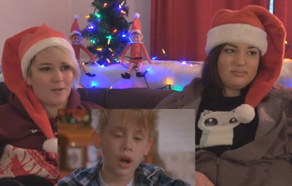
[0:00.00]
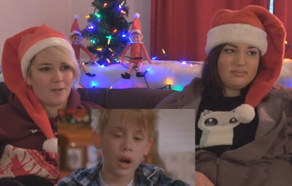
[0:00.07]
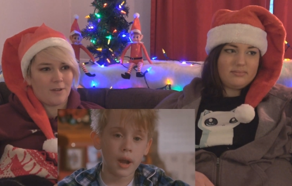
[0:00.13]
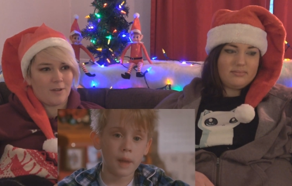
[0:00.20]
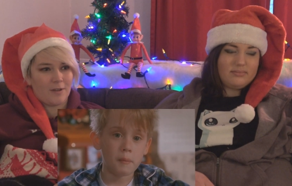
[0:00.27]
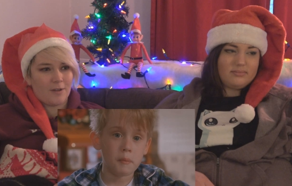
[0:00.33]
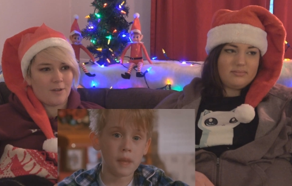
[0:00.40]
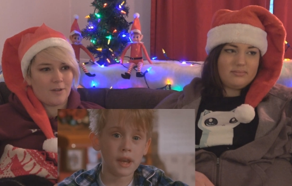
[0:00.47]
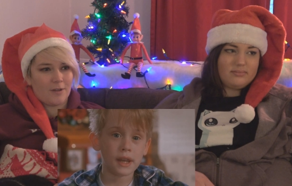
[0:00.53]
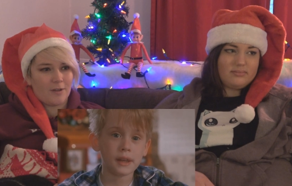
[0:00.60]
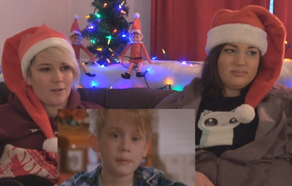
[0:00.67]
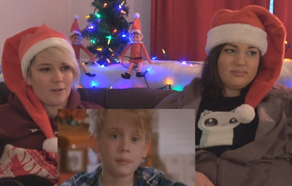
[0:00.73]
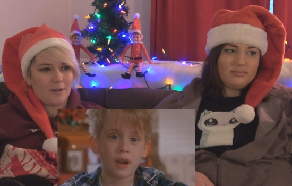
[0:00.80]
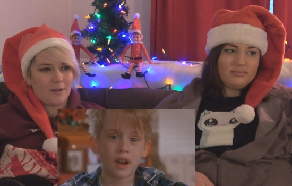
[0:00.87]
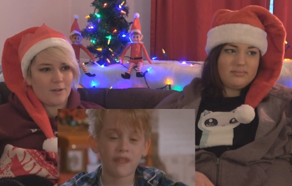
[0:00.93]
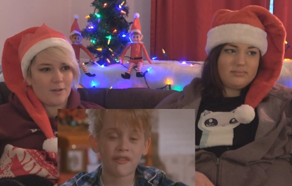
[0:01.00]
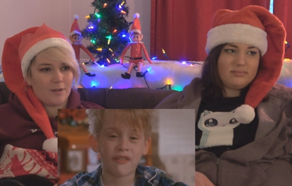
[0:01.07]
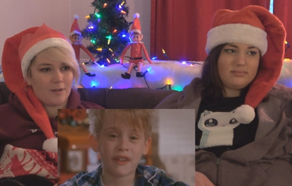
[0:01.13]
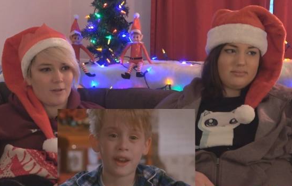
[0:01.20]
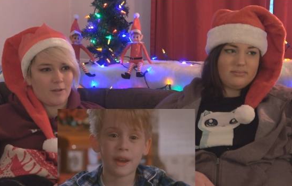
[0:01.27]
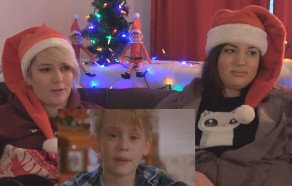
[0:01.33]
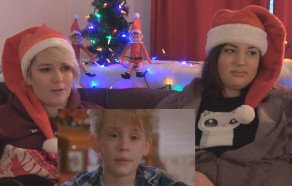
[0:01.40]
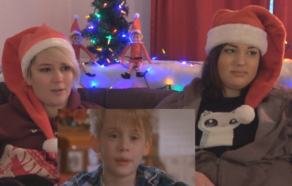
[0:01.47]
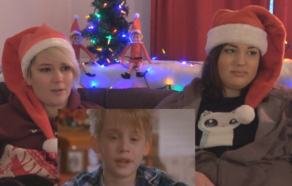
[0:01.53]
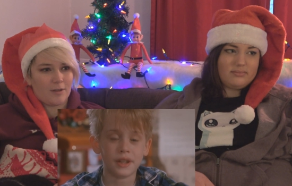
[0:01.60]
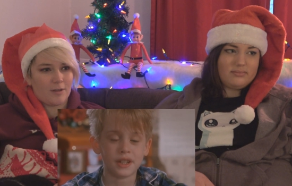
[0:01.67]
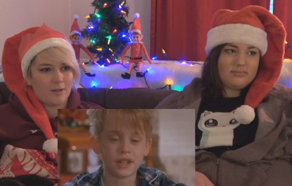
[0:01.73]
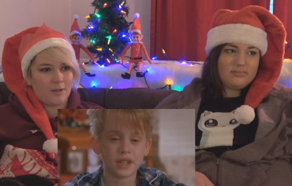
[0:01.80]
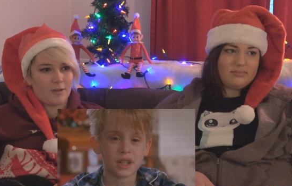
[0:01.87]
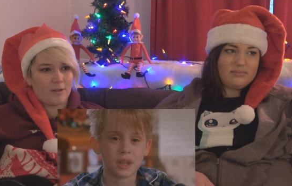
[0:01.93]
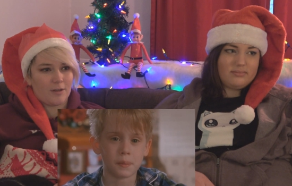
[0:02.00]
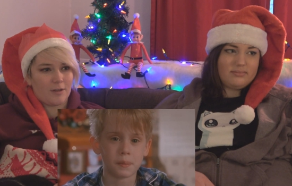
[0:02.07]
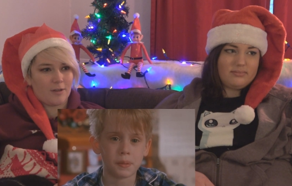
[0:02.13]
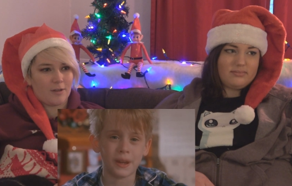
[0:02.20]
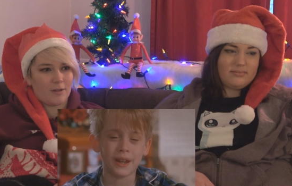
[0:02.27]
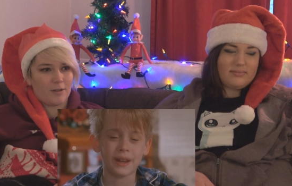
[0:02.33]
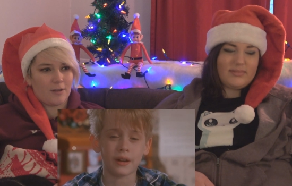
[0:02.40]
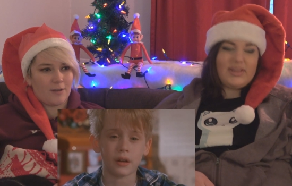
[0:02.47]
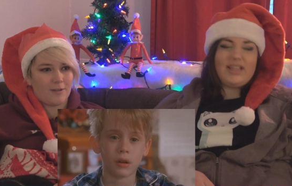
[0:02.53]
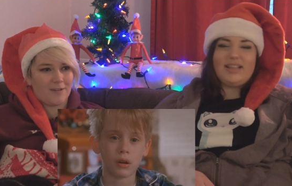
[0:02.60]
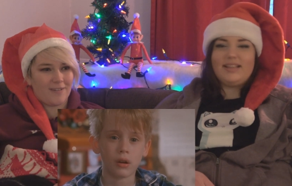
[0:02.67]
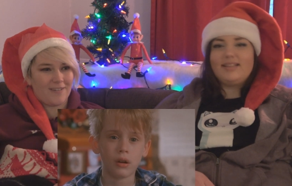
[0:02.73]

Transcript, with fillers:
Speaker 1: I made my family disappear.